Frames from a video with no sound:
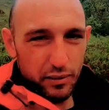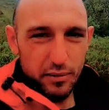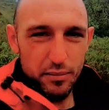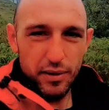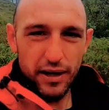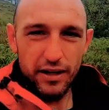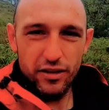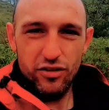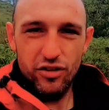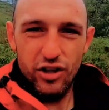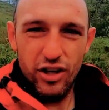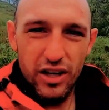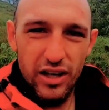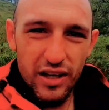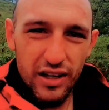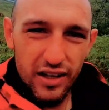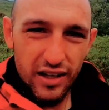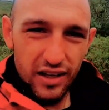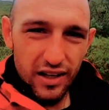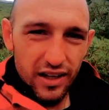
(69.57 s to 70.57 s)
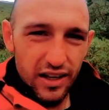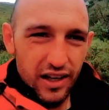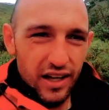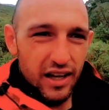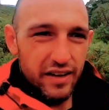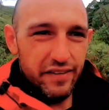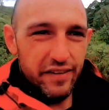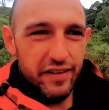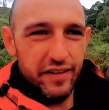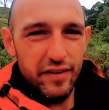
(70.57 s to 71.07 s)
wee bridge,
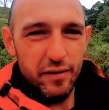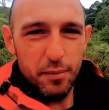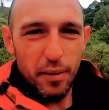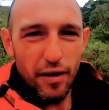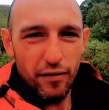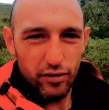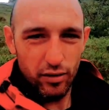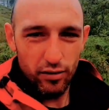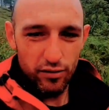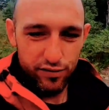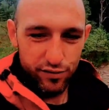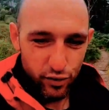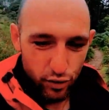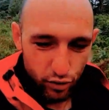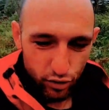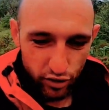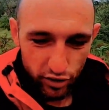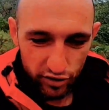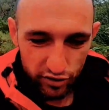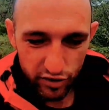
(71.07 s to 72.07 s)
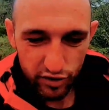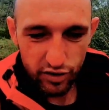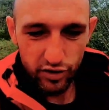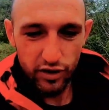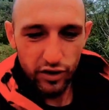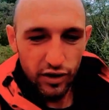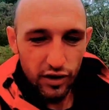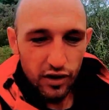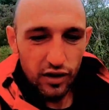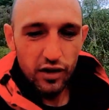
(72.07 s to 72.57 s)
and then the path comes through
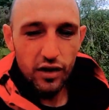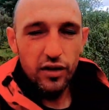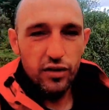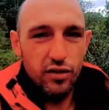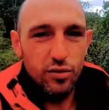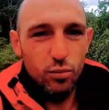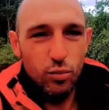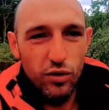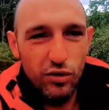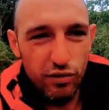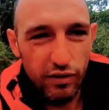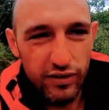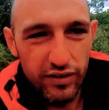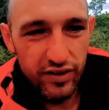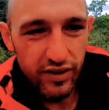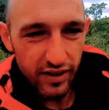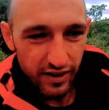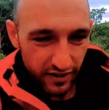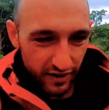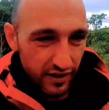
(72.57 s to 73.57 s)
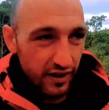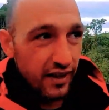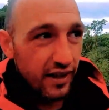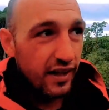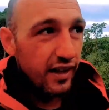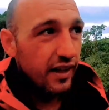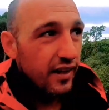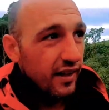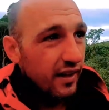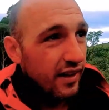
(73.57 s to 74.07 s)
some woodland,
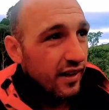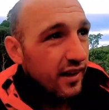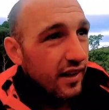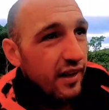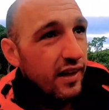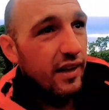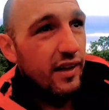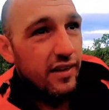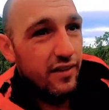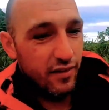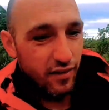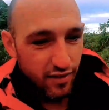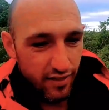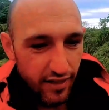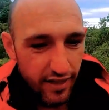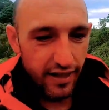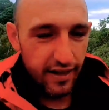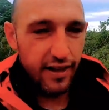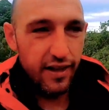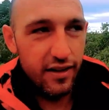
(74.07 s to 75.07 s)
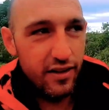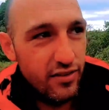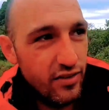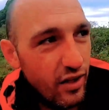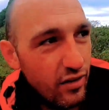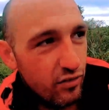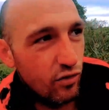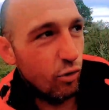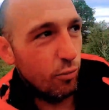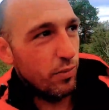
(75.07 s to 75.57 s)
and it's
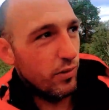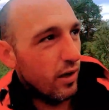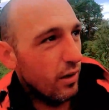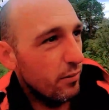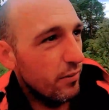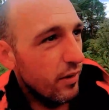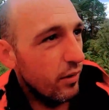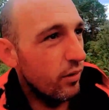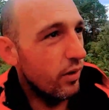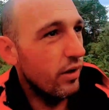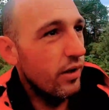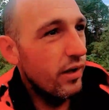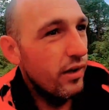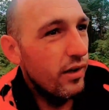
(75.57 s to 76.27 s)
starting to open up now. You